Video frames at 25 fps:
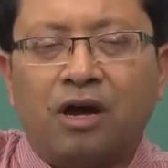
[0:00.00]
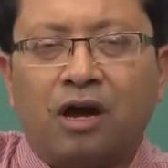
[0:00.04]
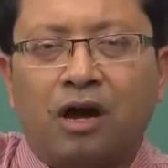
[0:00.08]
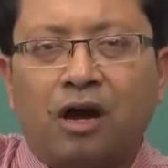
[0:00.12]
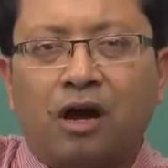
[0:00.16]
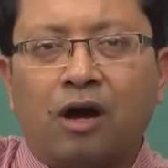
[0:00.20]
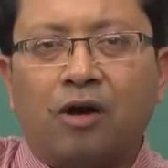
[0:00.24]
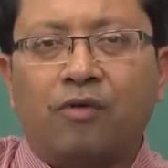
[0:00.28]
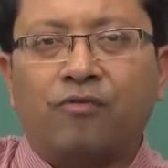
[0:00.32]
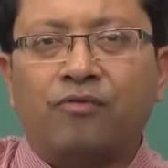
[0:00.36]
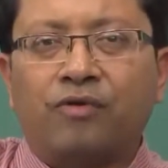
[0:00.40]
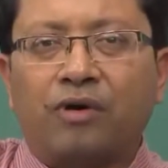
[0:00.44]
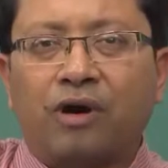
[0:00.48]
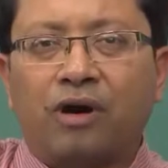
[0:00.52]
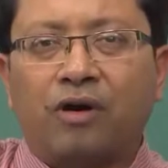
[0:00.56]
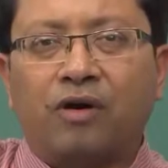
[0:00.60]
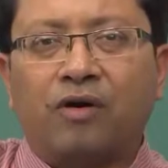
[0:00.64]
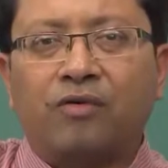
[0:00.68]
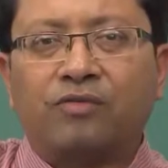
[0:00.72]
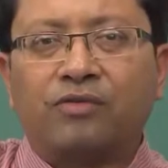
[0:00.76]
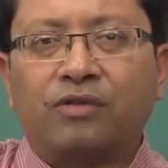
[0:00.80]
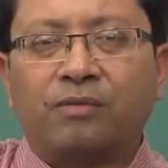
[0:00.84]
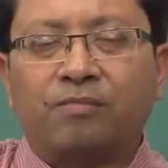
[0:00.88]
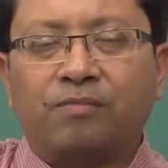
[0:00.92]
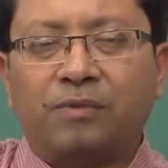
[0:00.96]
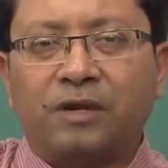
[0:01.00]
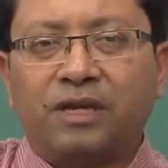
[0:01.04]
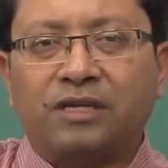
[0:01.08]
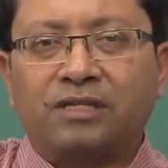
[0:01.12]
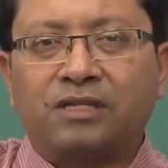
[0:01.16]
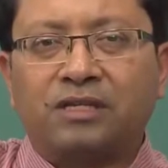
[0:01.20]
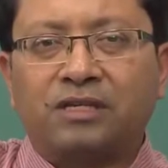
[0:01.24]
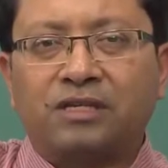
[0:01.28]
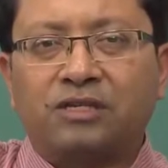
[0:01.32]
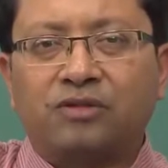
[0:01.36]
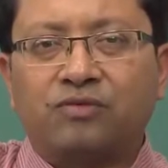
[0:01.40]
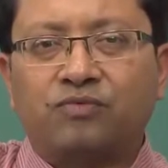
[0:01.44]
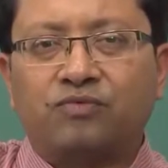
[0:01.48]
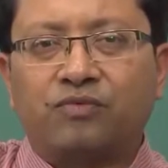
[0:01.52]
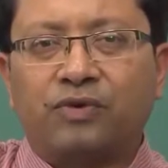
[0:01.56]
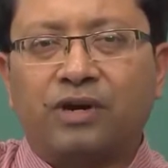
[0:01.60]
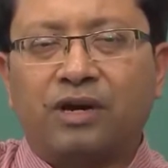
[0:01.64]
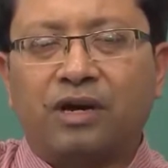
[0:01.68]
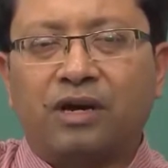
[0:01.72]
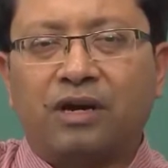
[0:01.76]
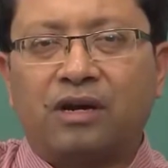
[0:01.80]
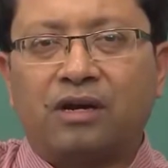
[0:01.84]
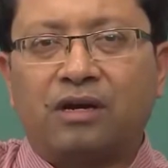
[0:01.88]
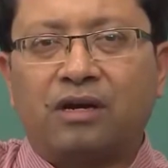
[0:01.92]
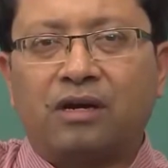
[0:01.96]
the places
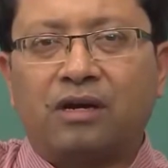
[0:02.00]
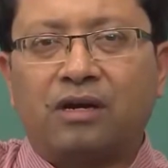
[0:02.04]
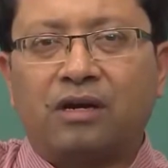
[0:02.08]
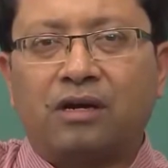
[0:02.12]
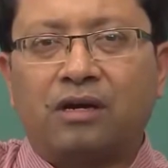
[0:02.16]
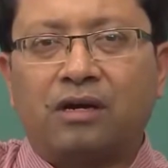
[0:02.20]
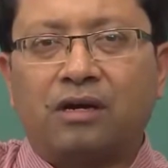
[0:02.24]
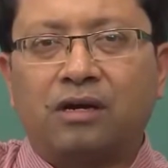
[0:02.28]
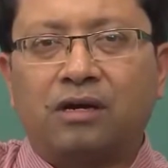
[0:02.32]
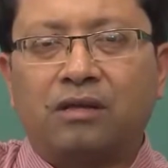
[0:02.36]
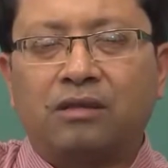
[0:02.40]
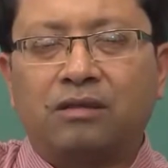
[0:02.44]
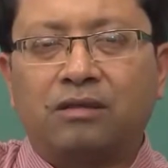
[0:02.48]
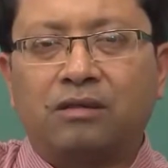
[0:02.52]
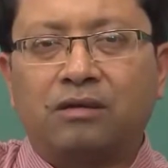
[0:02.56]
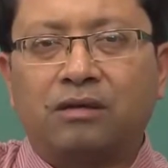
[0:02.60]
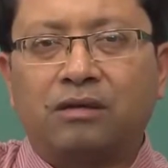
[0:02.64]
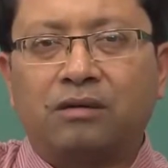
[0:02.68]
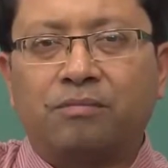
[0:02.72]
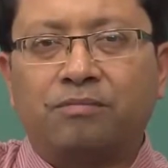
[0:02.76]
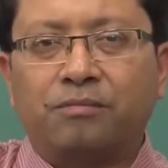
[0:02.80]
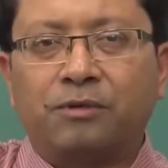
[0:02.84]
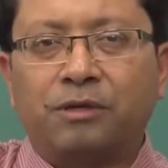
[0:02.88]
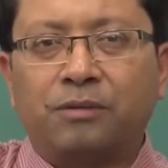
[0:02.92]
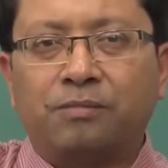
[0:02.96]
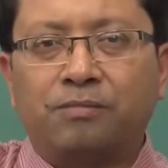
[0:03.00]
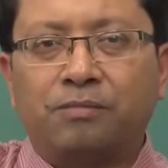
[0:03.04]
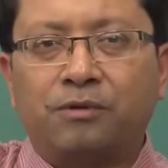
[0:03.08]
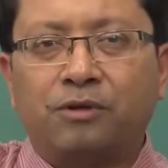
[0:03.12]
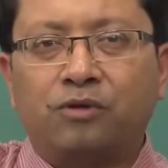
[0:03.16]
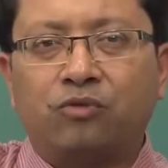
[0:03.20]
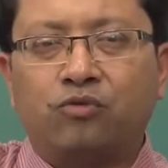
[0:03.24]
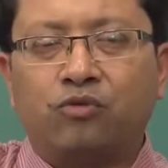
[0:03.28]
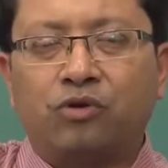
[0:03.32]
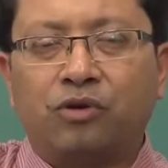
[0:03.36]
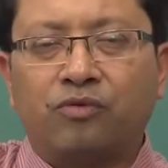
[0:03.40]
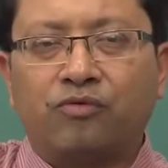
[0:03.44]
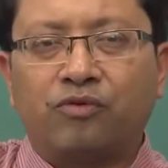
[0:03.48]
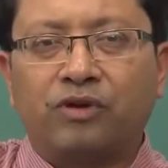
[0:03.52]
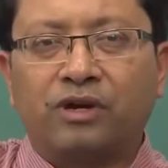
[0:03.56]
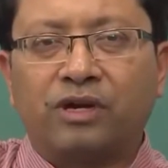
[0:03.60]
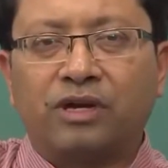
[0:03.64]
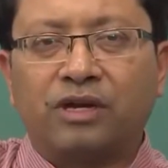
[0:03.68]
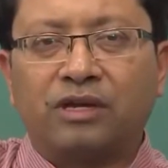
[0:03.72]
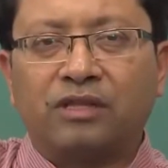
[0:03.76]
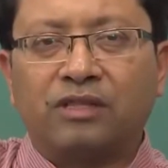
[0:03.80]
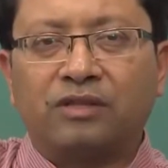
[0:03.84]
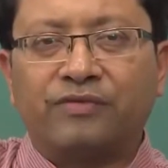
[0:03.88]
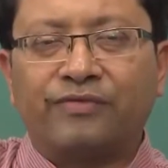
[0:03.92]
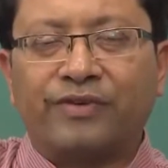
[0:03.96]
where the people who are
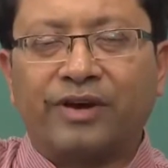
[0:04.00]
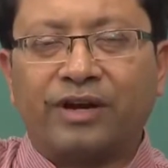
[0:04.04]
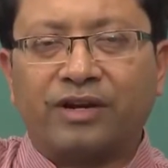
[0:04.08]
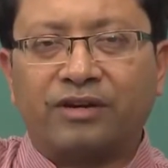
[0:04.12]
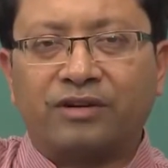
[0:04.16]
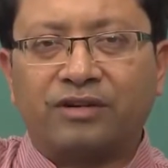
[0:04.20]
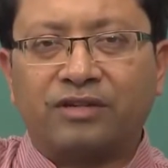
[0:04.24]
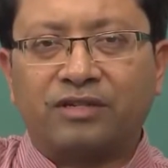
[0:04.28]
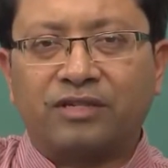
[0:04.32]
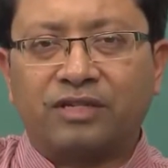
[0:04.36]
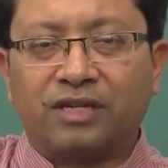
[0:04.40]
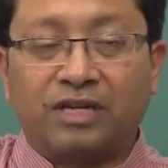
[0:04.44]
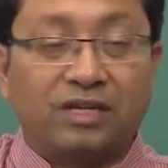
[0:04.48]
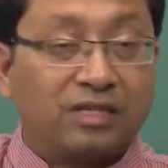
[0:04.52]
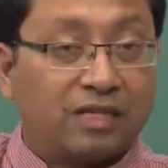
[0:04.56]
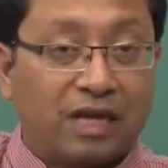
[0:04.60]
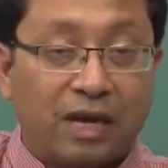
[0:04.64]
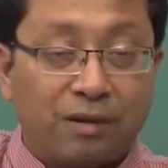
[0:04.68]
working in the factory stays.